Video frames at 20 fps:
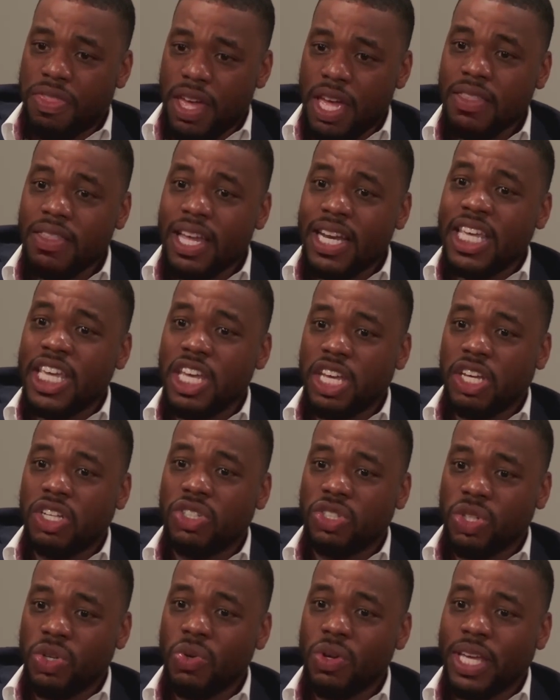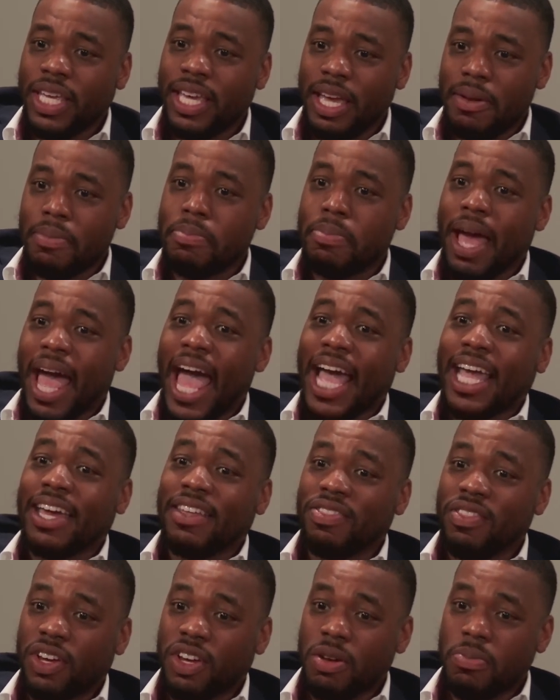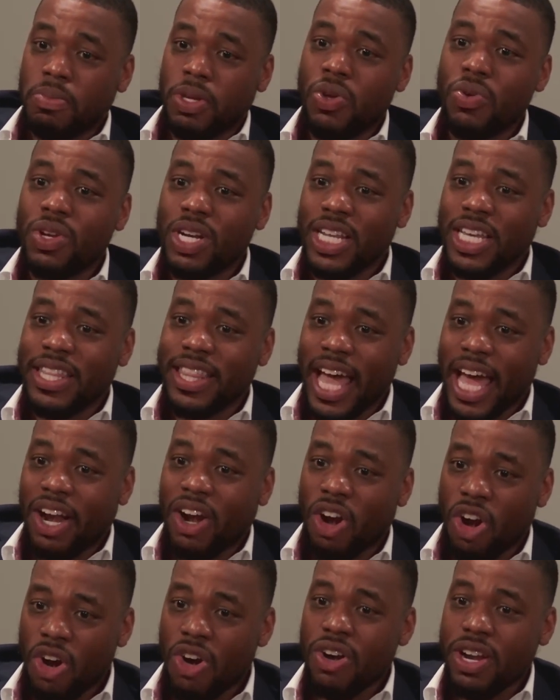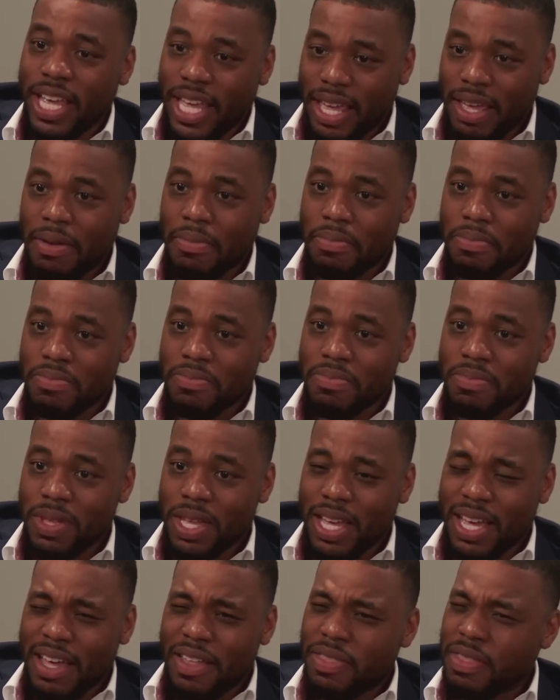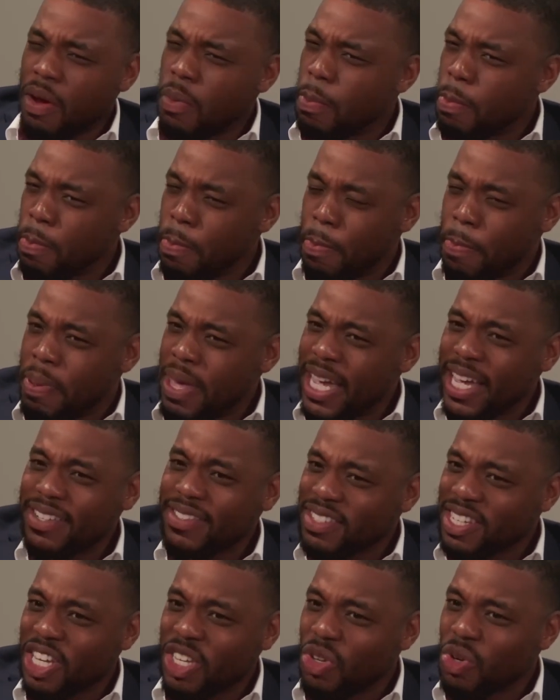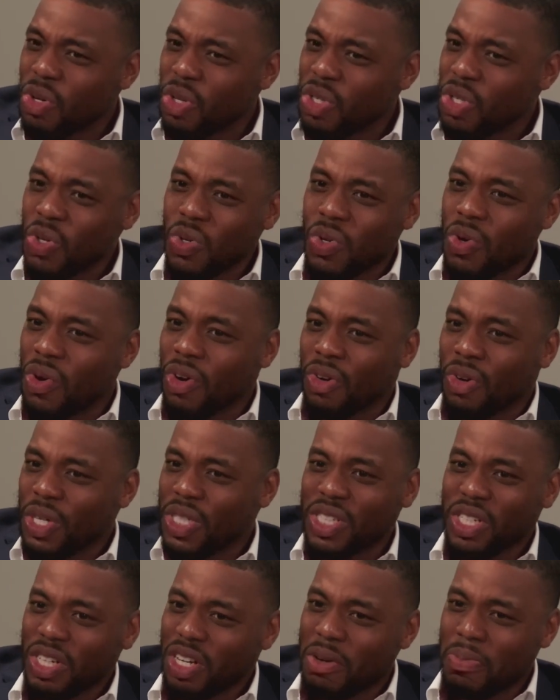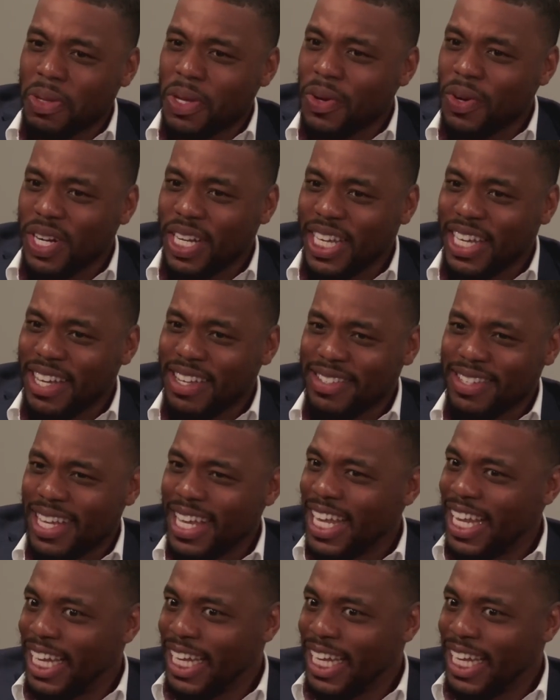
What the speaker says: thing that he could do to get back at the community that hurt him, the biggest thing you could do to a Christian community is,